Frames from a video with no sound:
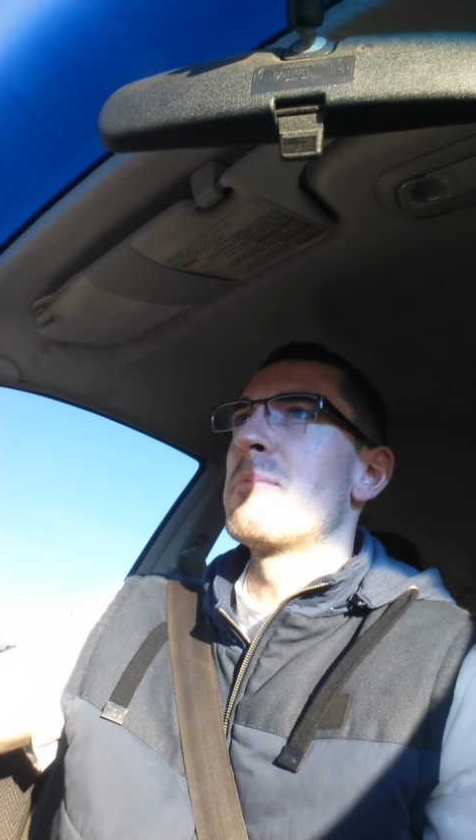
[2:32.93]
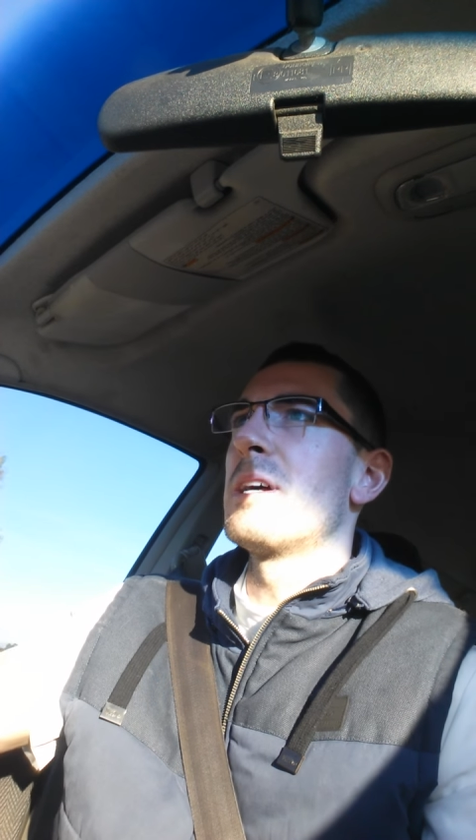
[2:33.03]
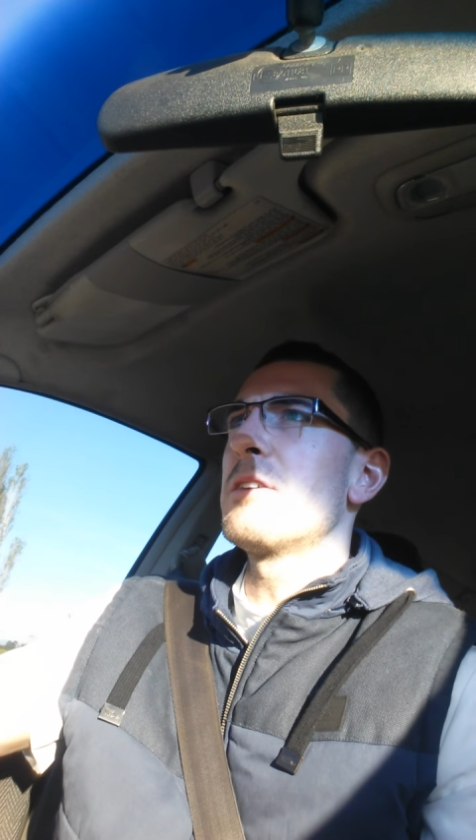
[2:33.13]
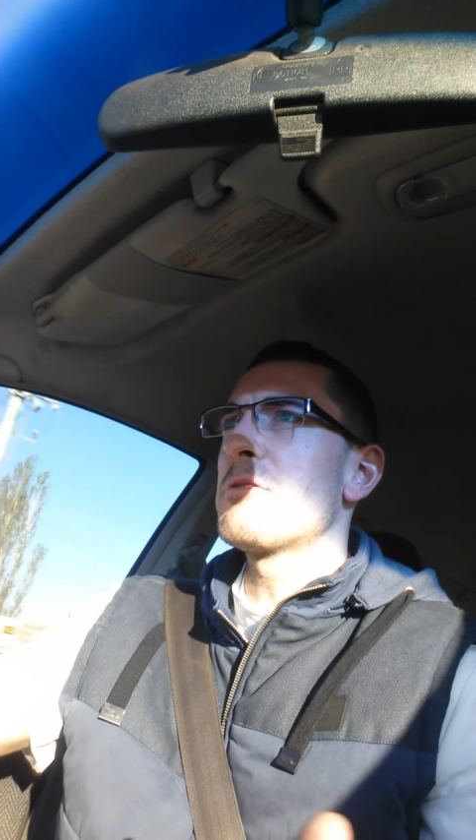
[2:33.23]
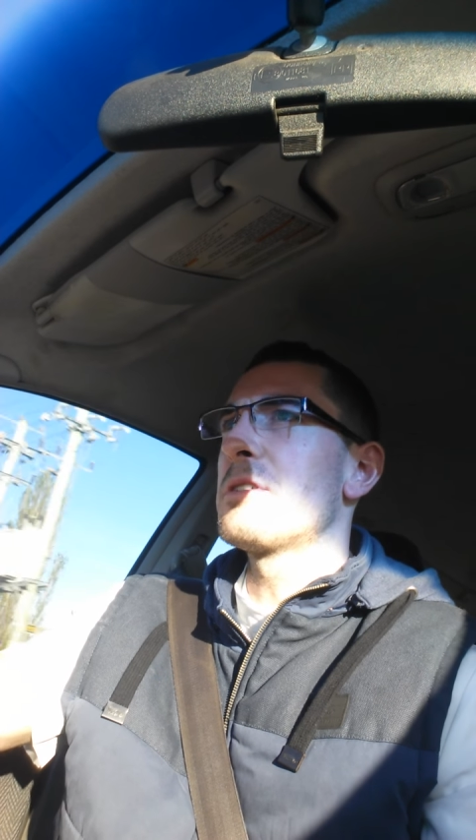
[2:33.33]

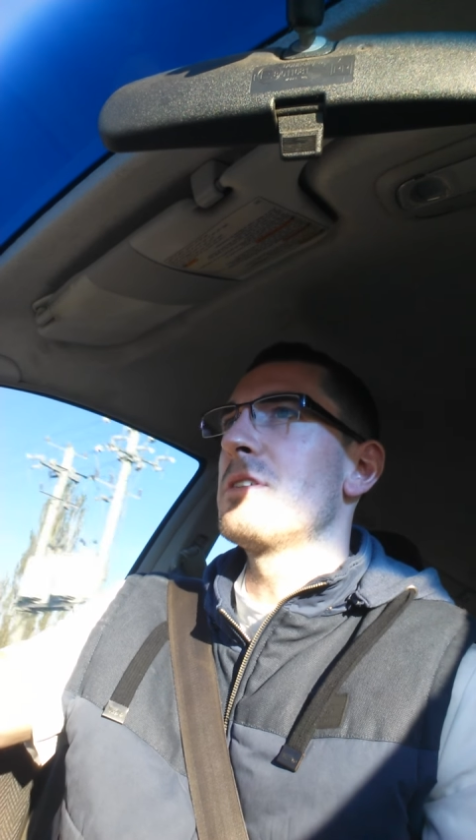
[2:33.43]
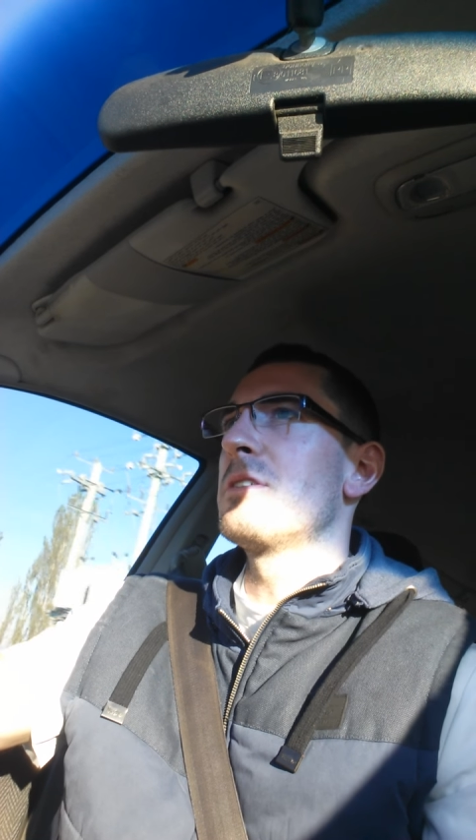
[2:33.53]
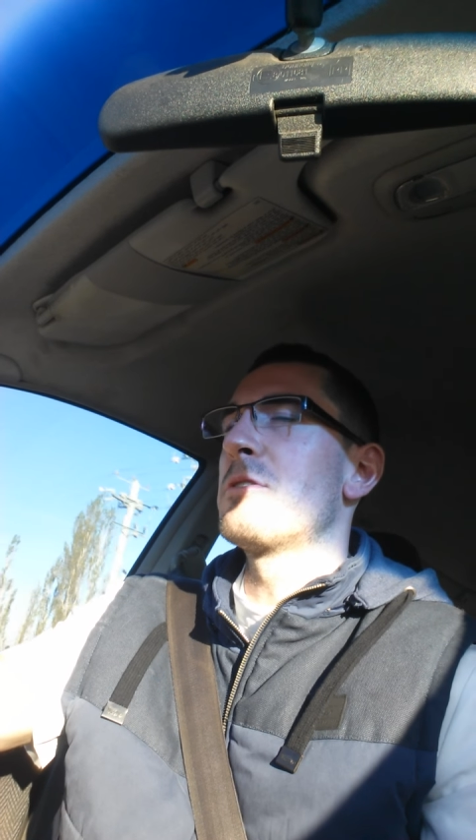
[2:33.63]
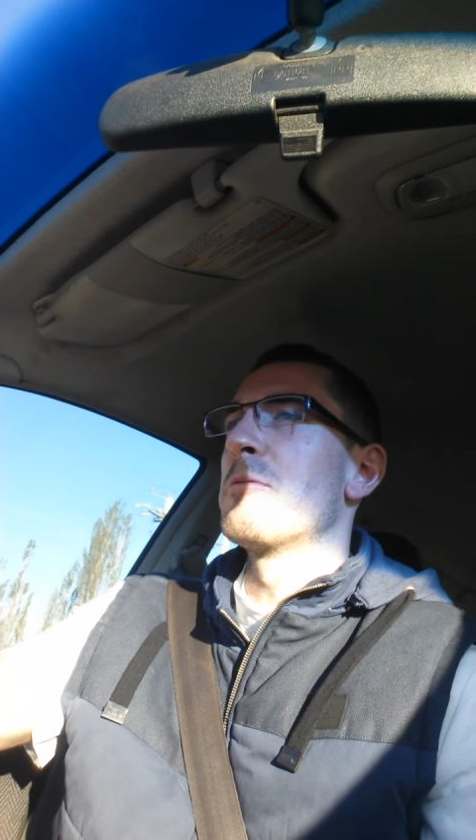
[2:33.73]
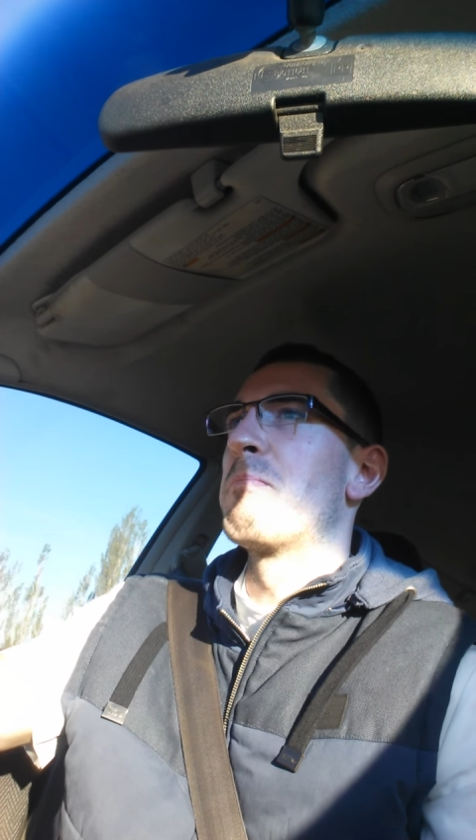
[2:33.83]
monetary
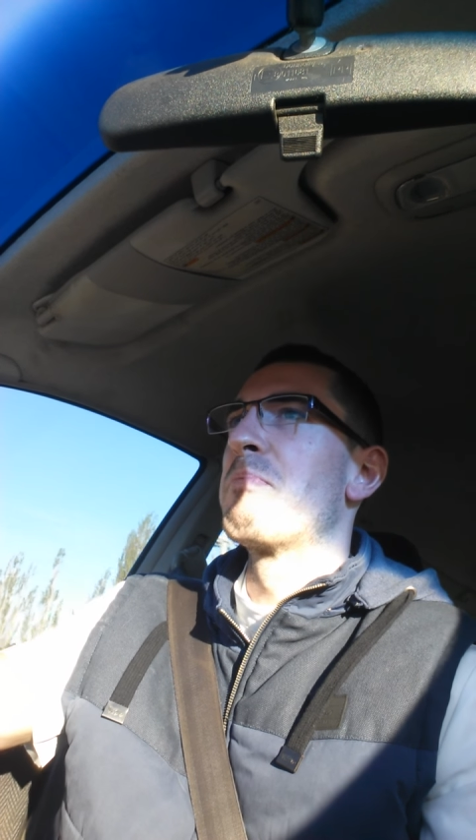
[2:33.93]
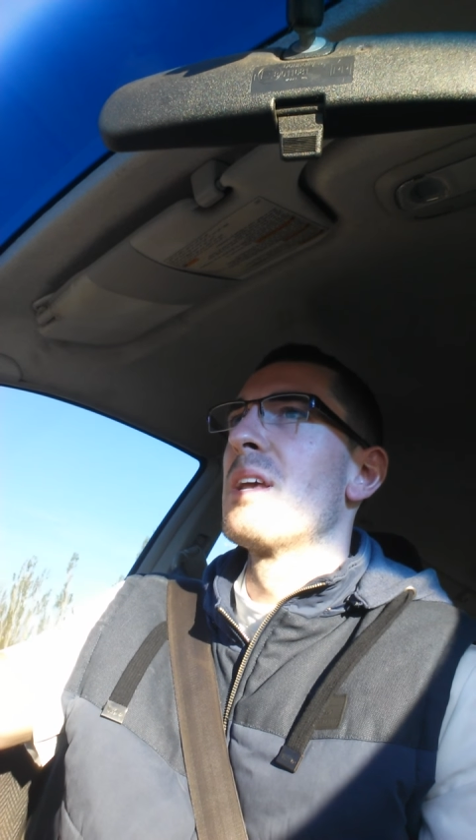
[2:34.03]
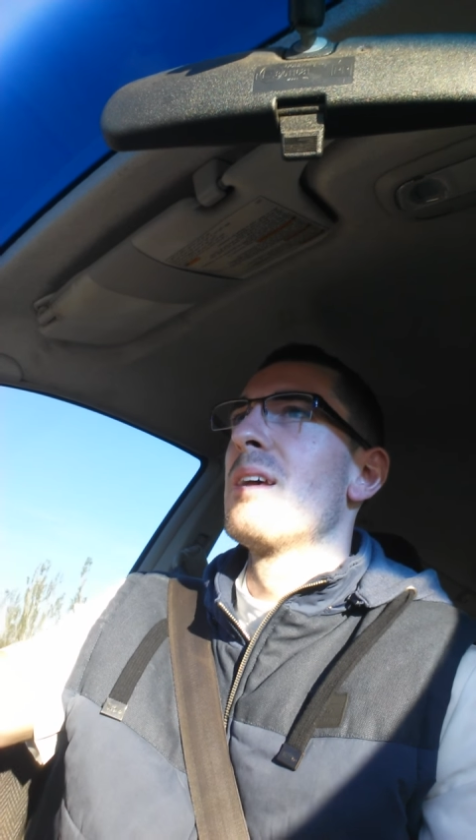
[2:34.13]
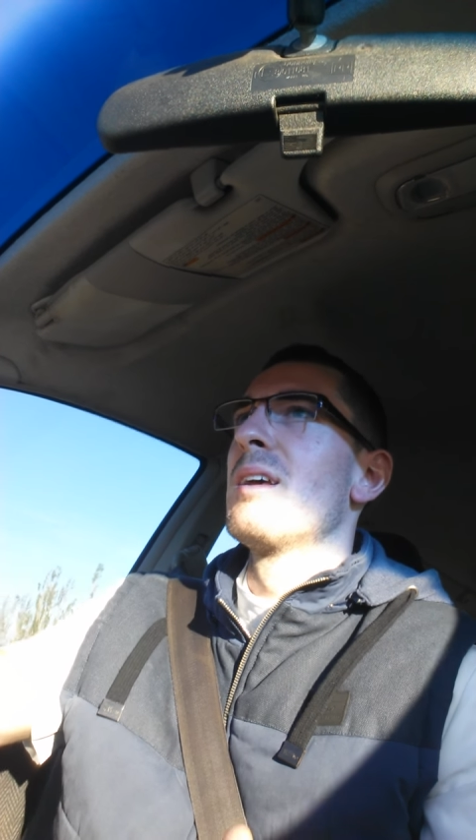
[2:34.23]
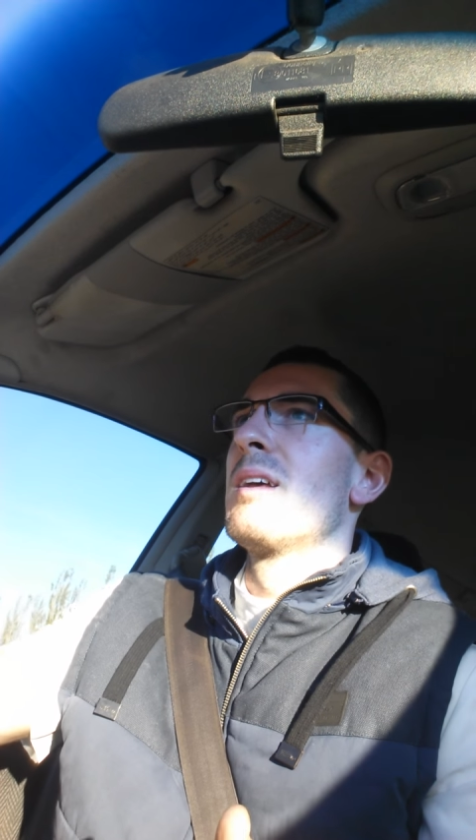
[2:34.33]
system.
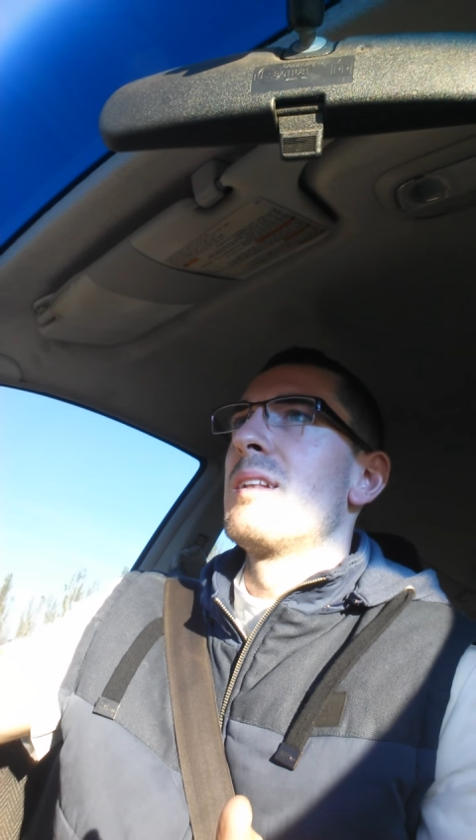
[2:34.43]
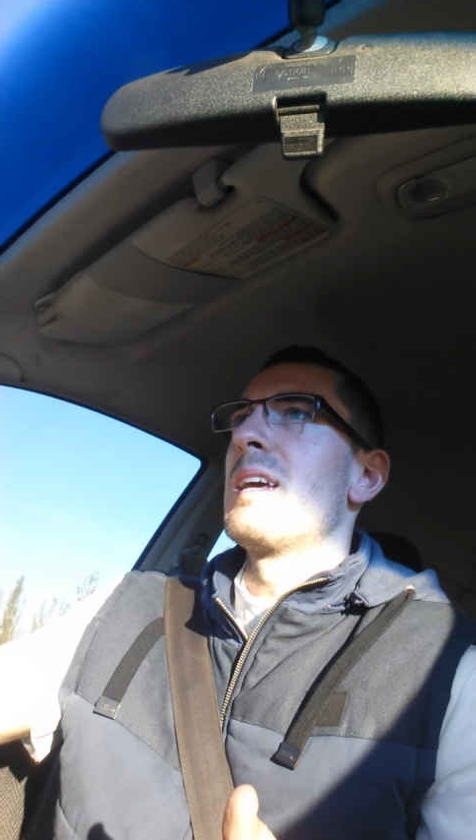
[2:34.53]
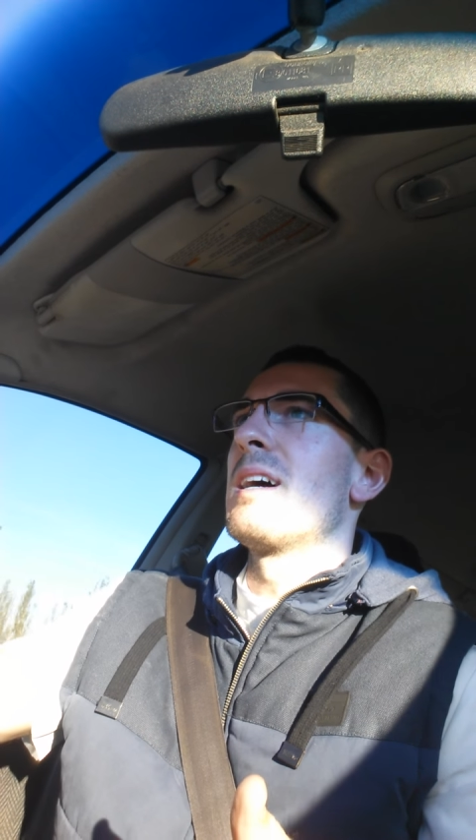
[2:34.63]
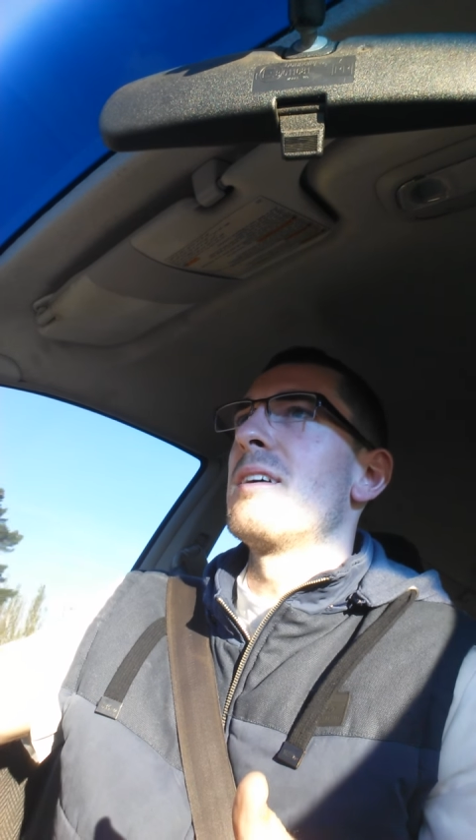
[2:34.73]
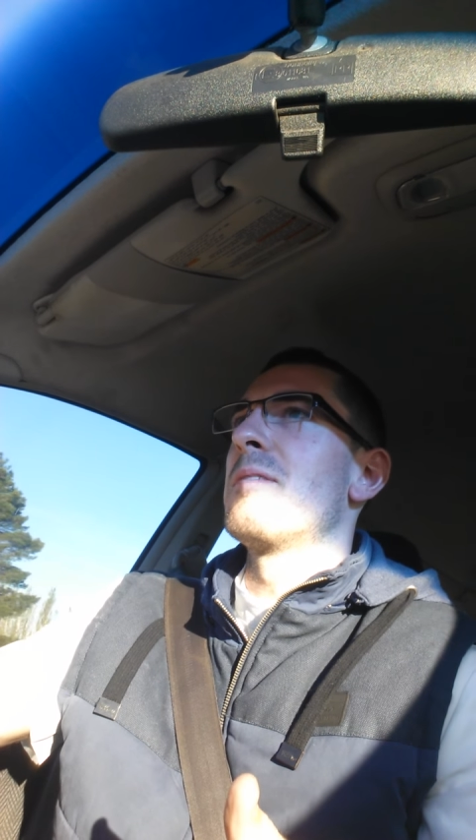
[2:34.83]

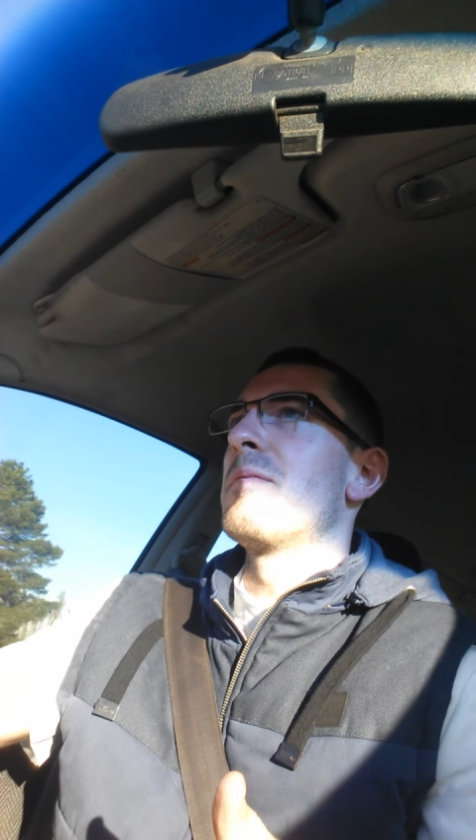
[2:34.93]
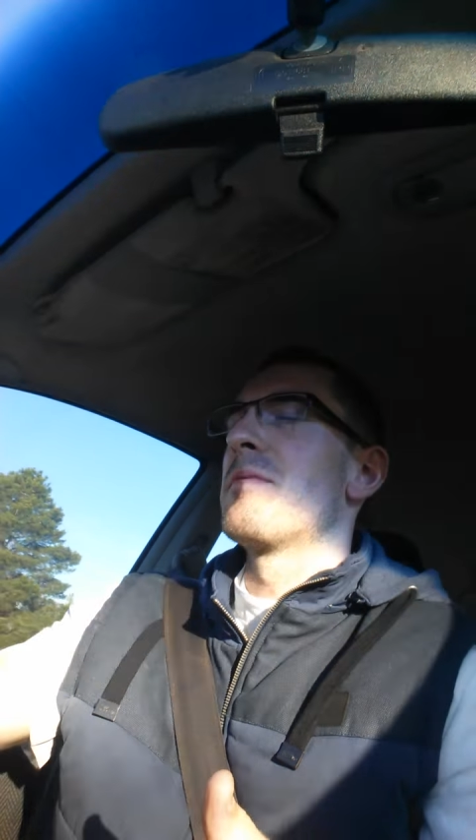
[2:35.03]
Now,